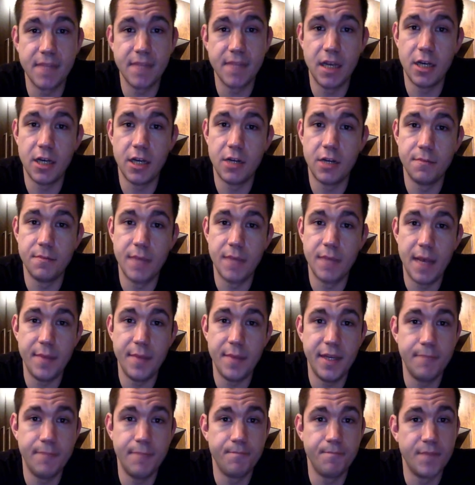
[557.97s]
um, I
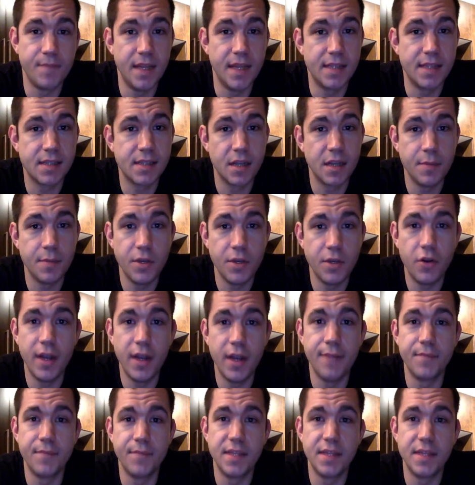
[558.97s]
mean, it's going to be great.